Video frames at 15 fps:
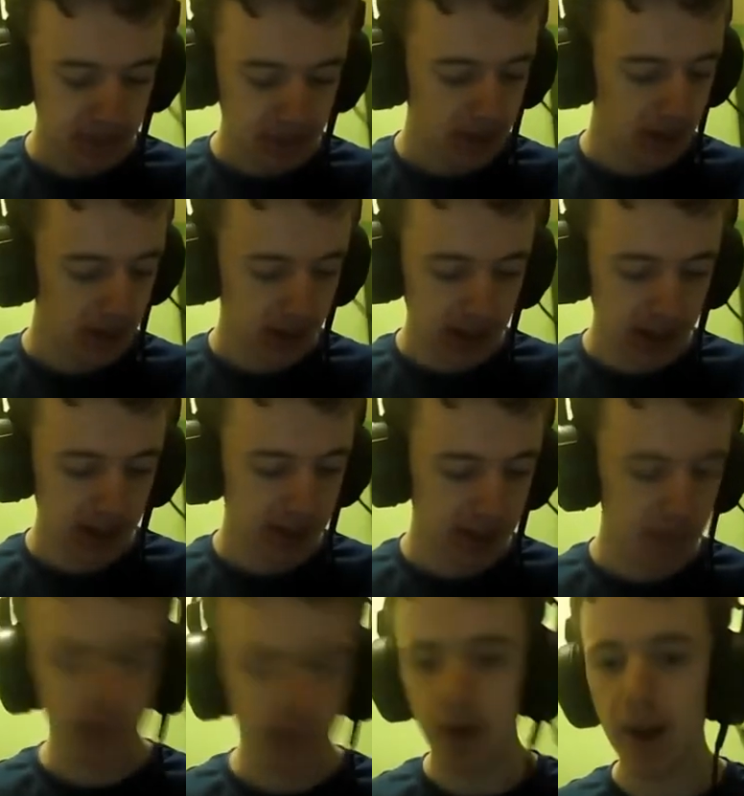All
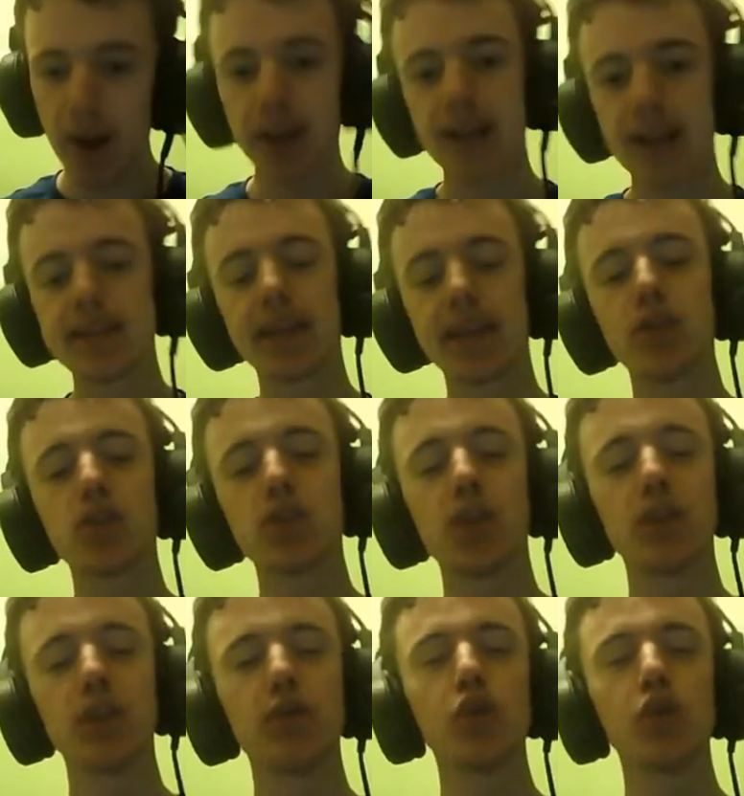right, guys. Thank you so much
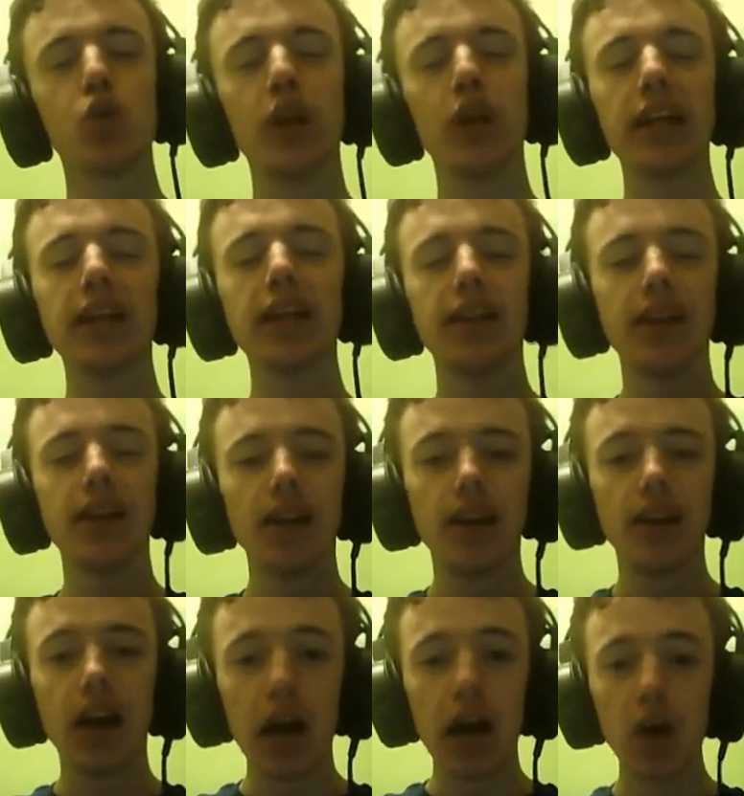for joining.
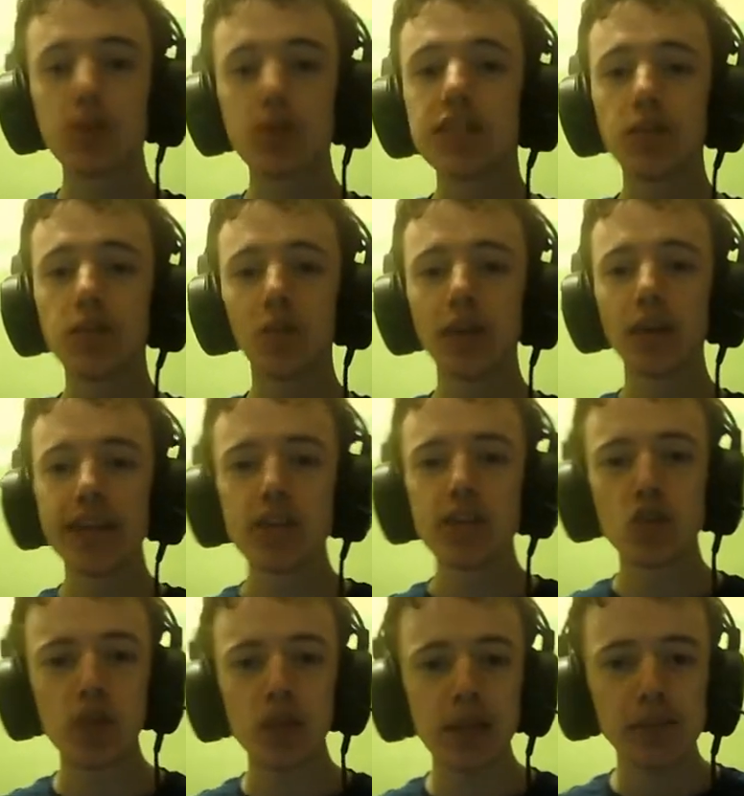I'll see you all next
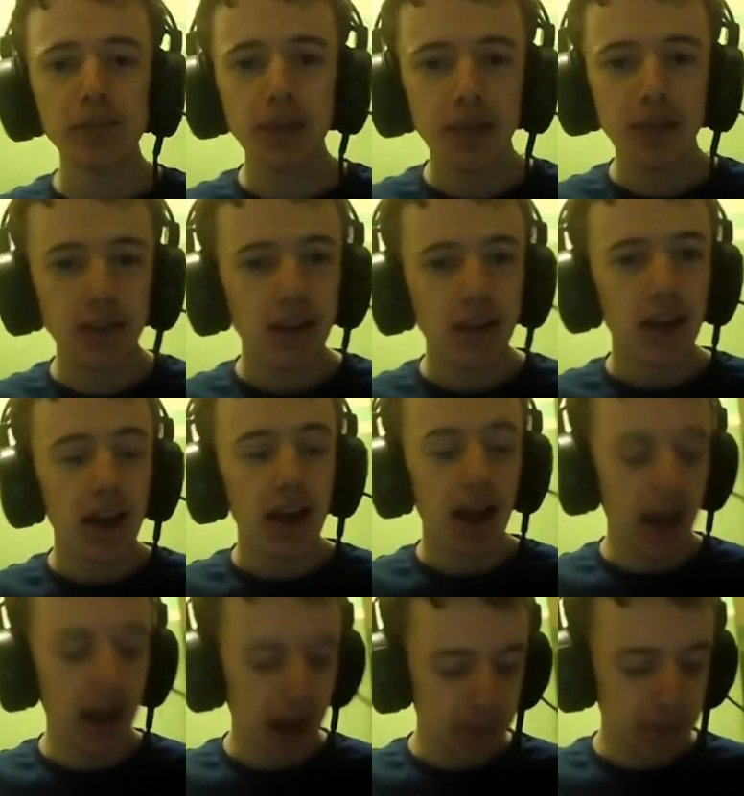stream.
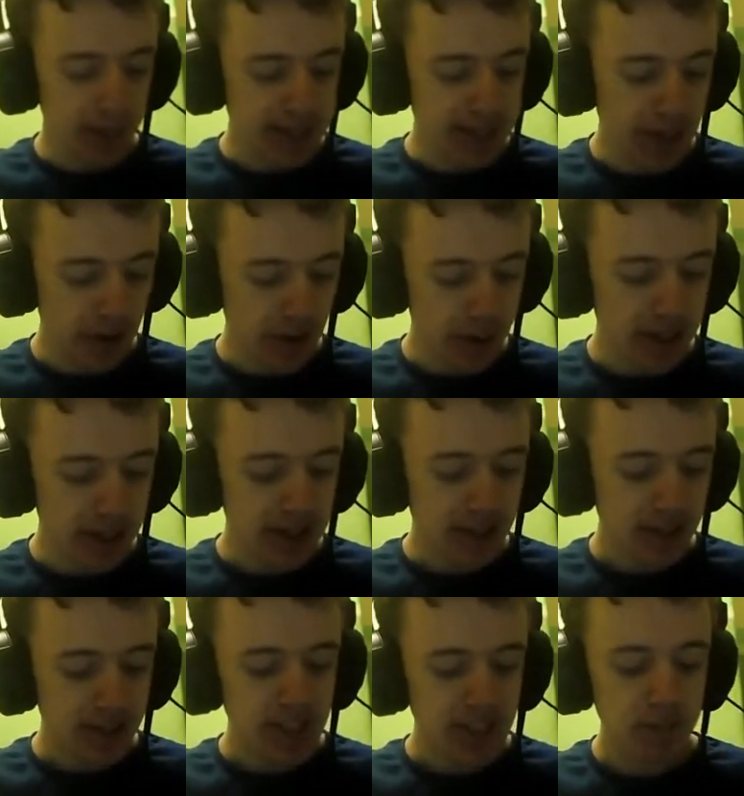Peace out, everybody.
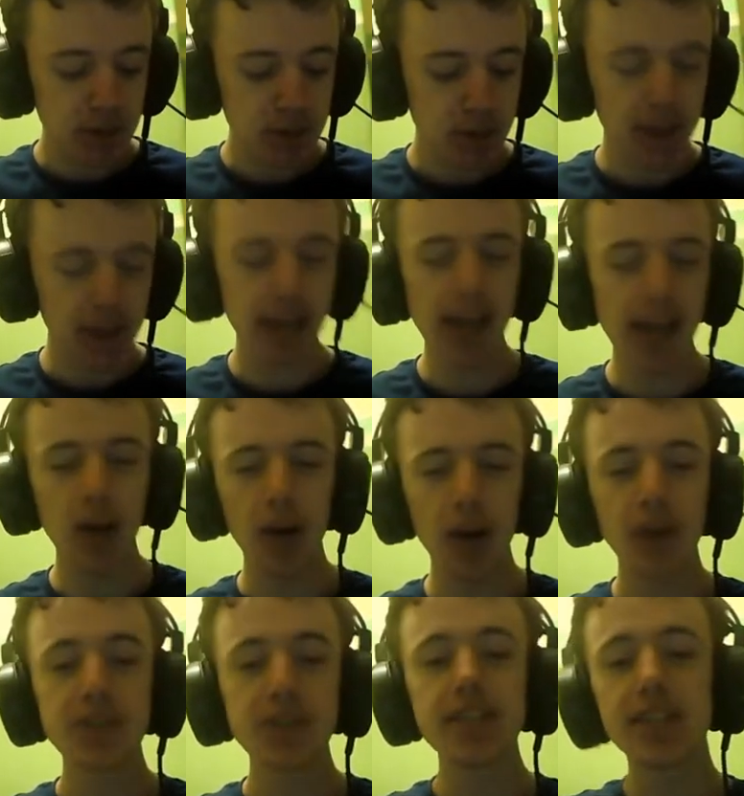Spinjumpking out. I'll
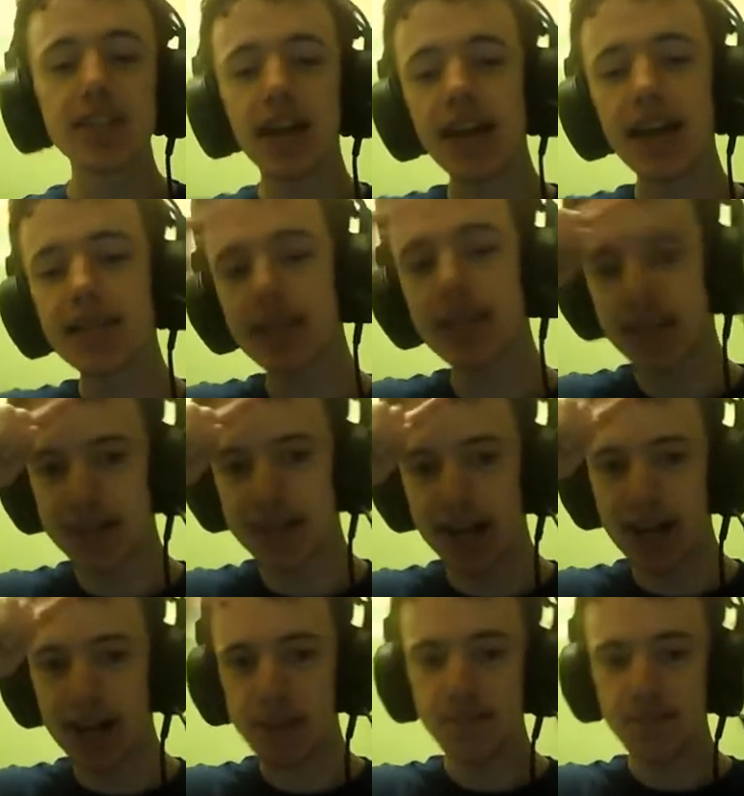see you guys next time.